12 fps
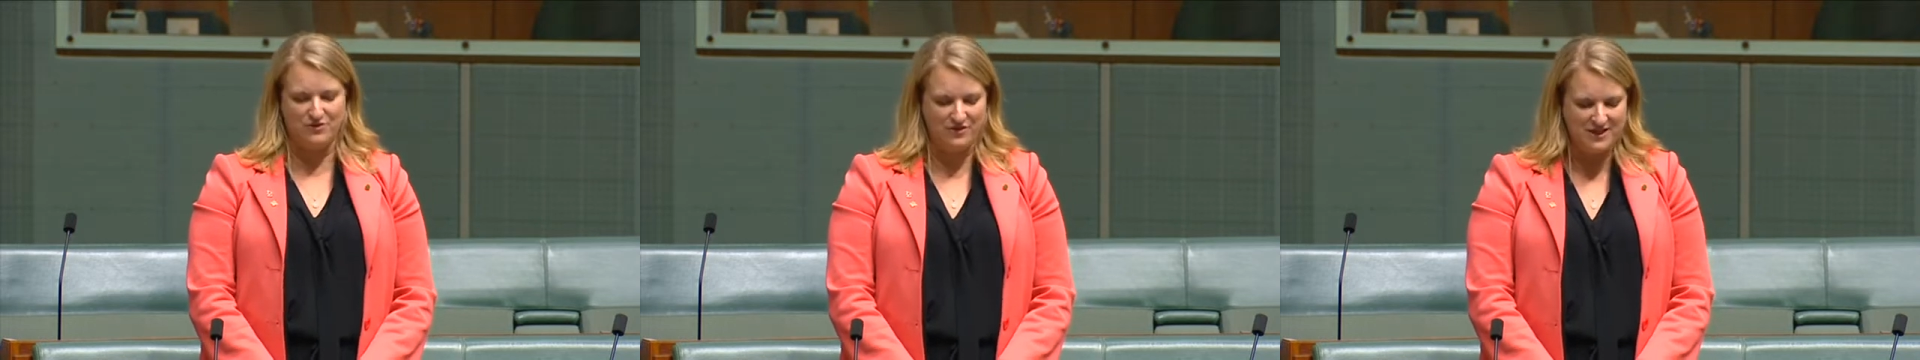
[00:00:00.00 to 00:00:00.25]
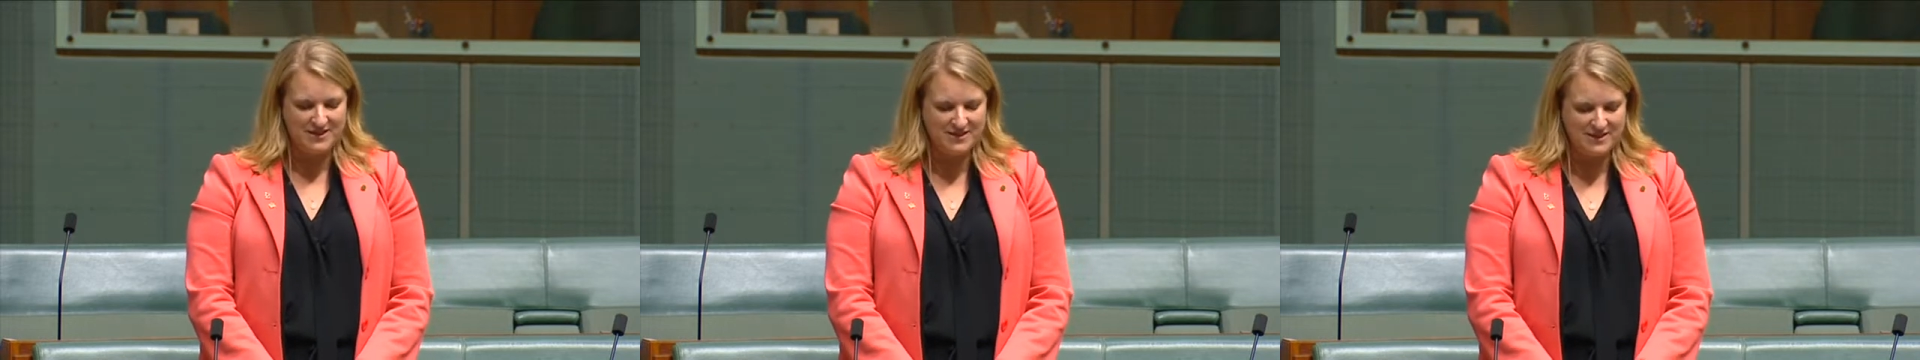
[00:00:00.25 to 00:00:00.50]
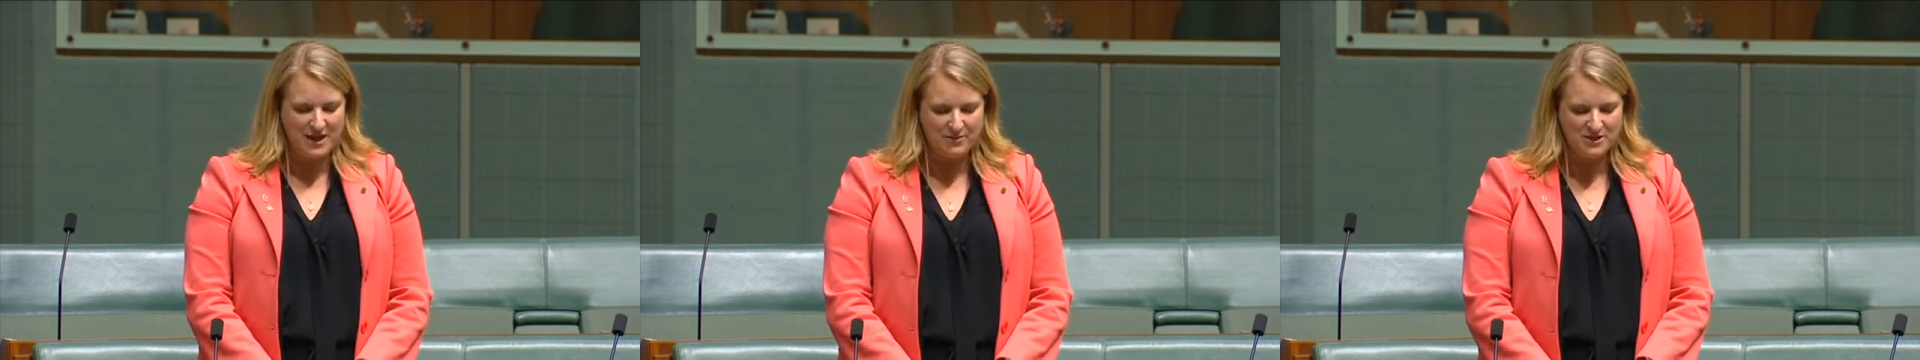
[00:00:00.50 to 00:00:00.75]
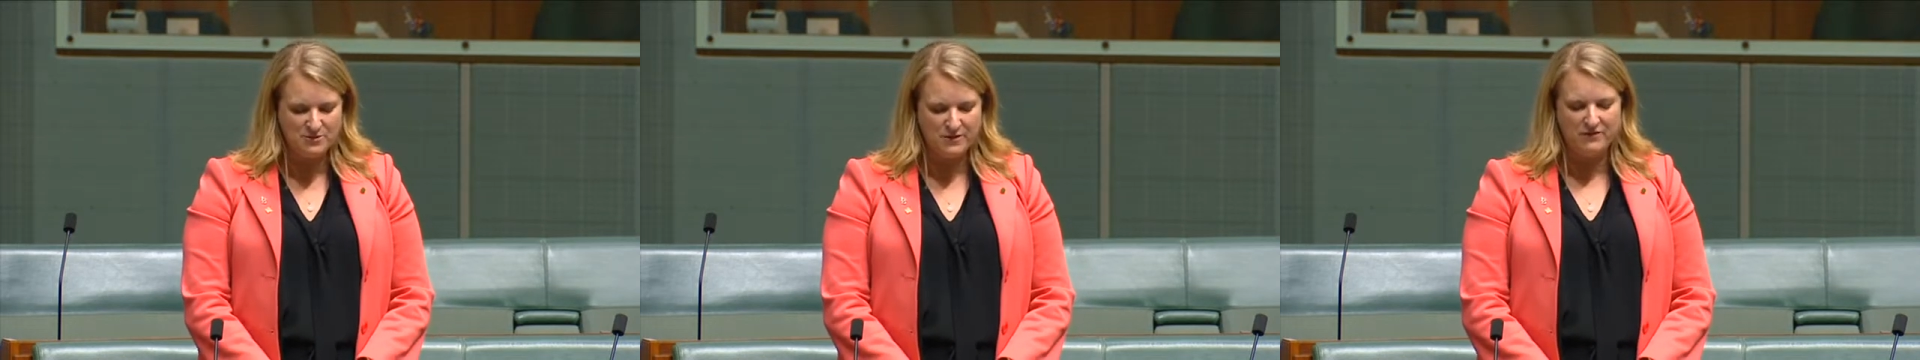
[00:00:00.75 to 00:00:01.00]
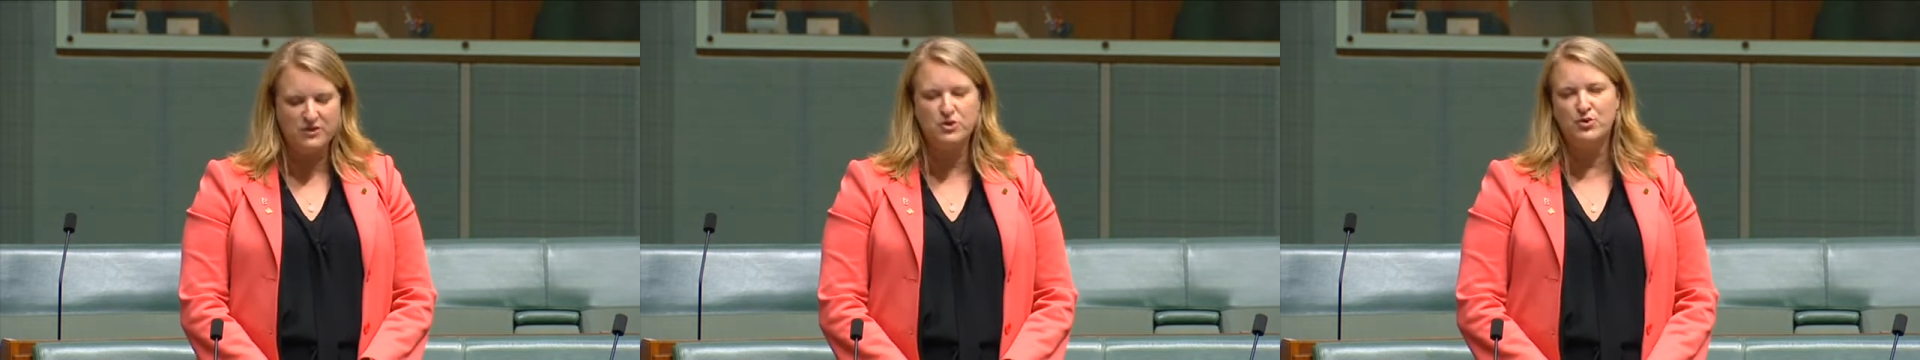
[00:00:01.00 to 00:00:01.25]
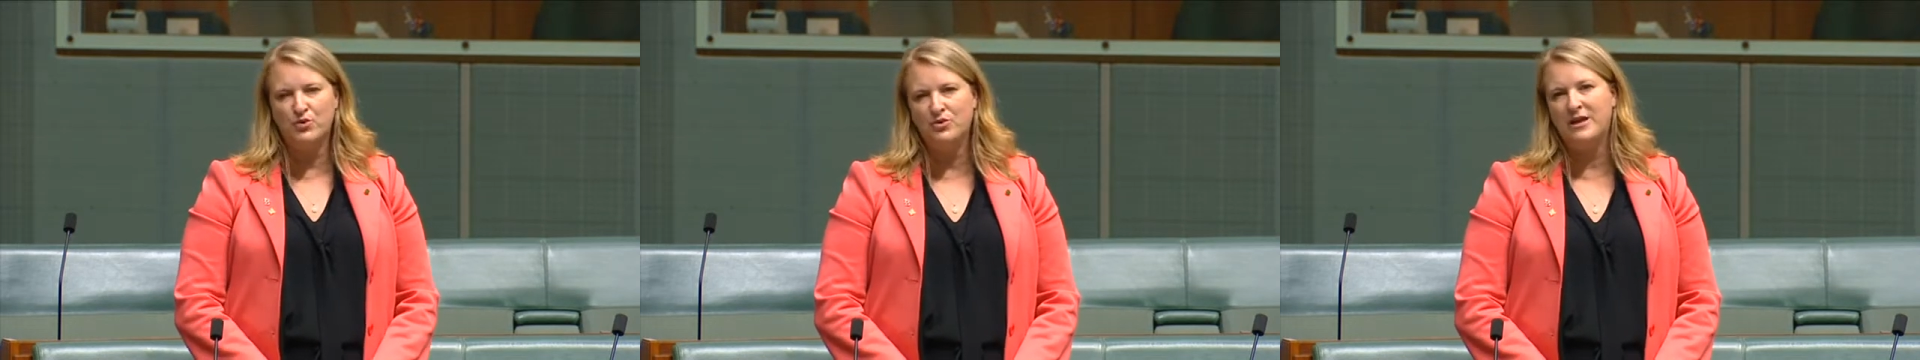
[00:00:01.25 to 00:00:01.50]
through the establishment of a
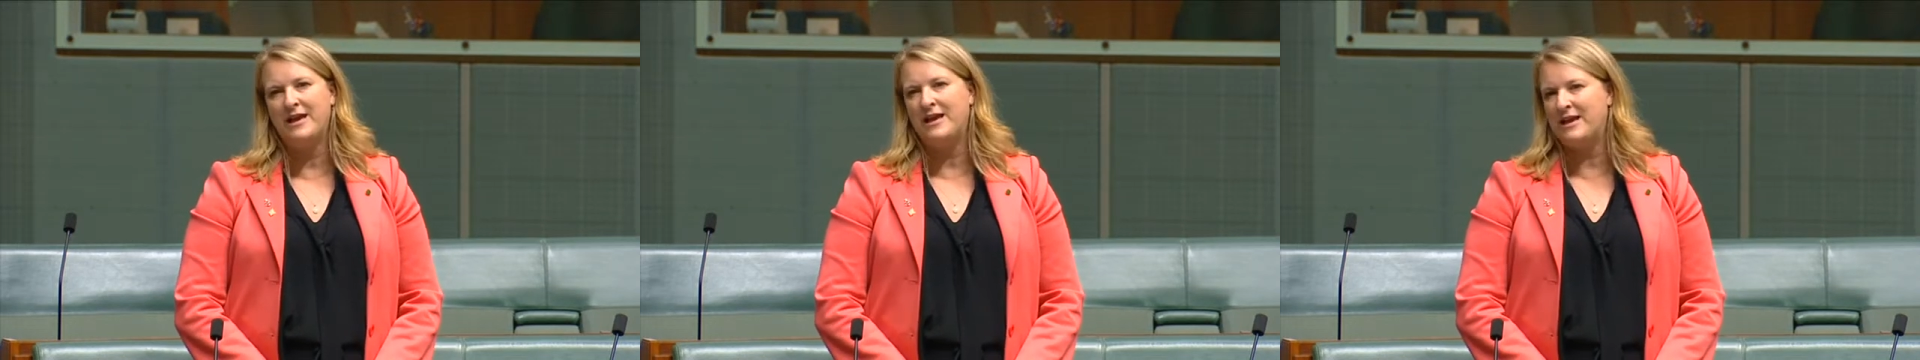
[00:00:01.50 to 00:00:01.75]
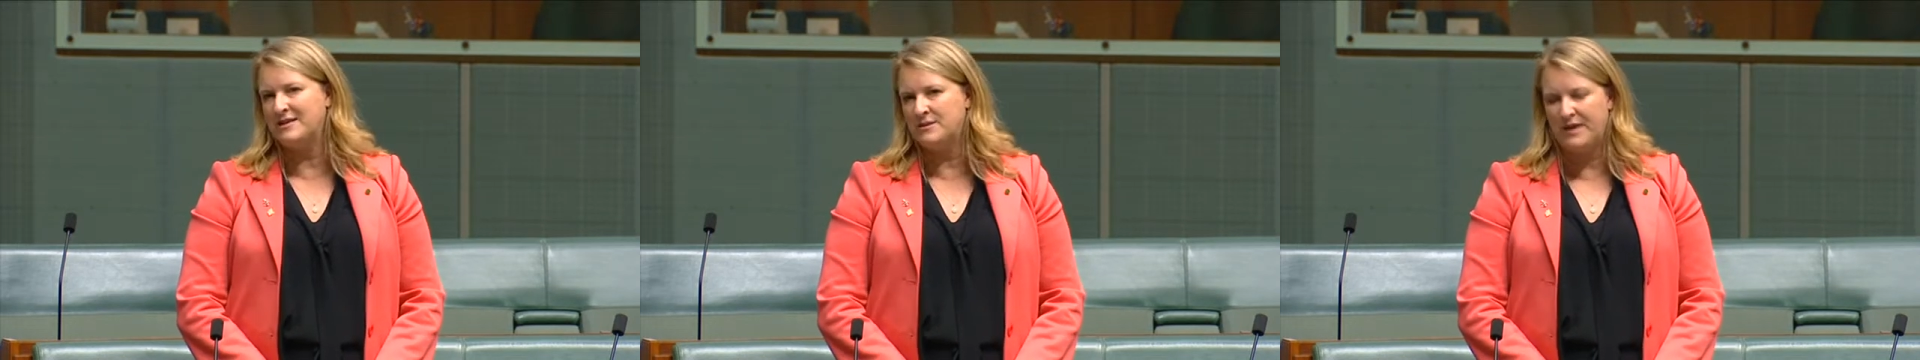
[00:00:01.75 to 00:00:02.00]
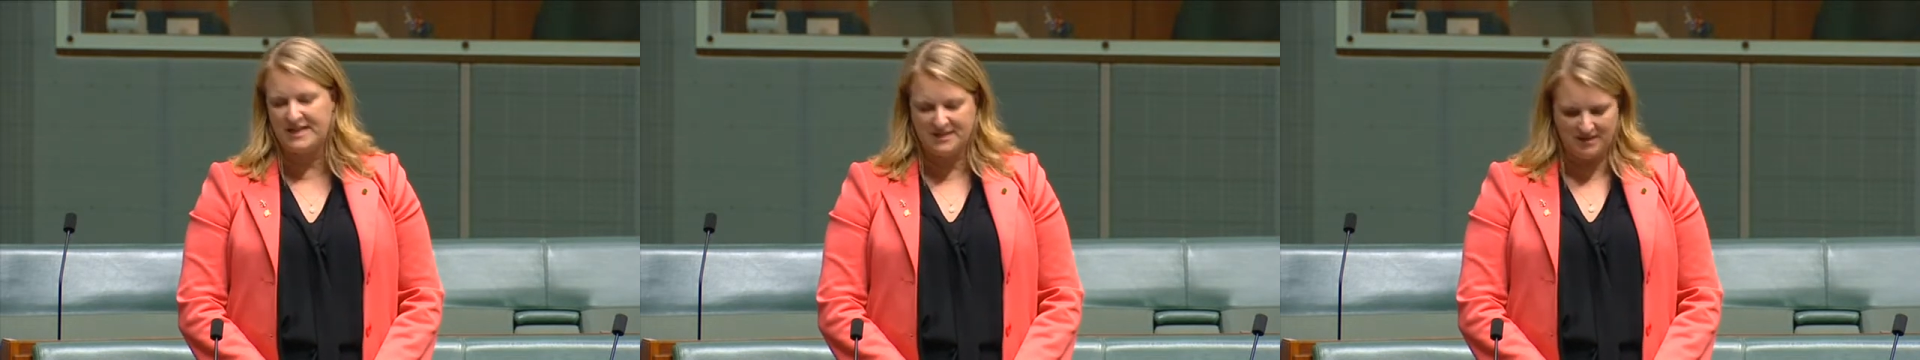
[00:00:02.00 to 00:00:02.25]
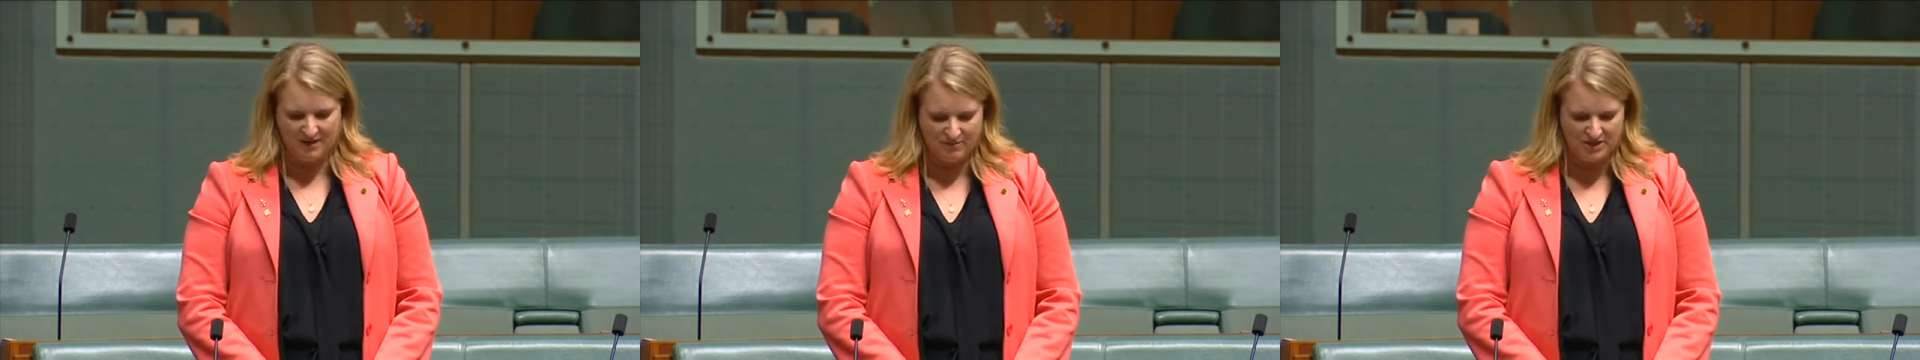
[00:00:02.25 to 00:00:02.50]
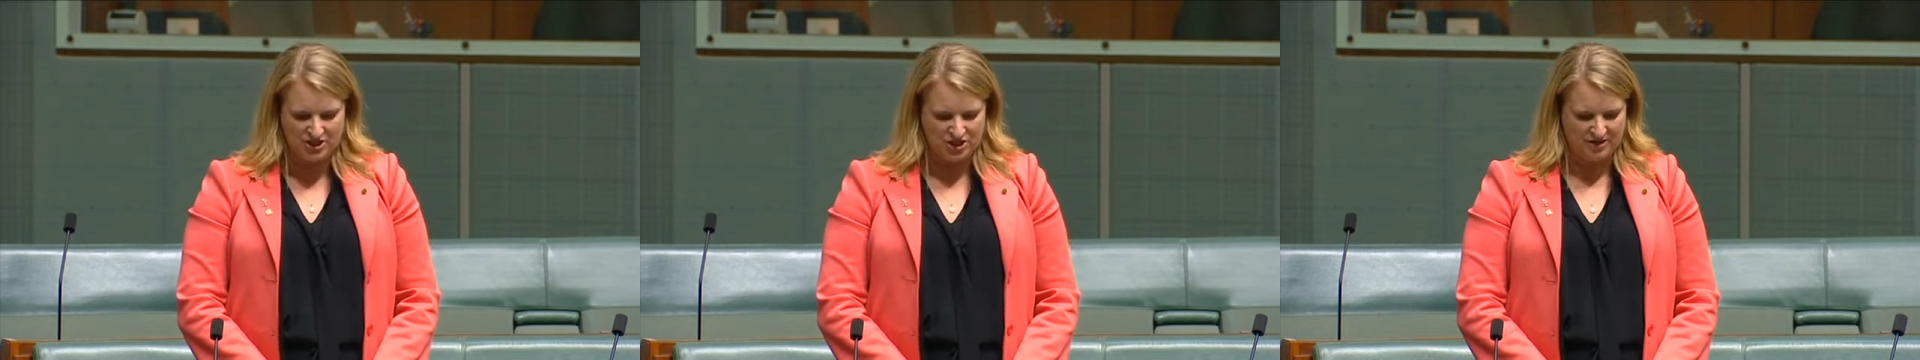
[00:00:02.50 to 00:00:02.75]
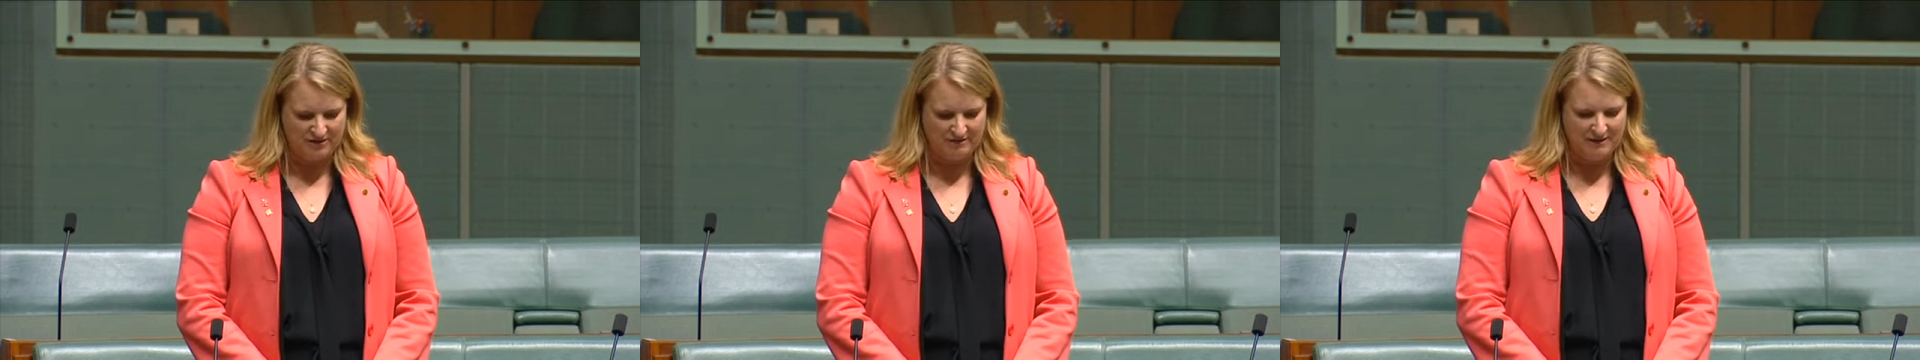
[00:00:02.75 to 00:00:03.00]
truly independent
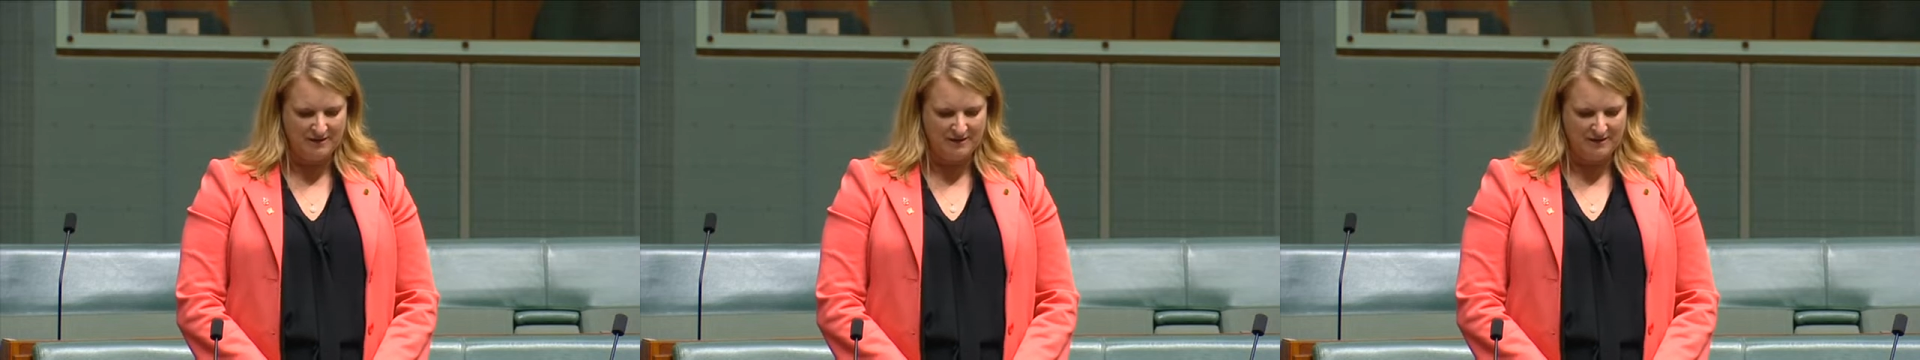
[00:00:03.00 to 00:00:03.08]
commission.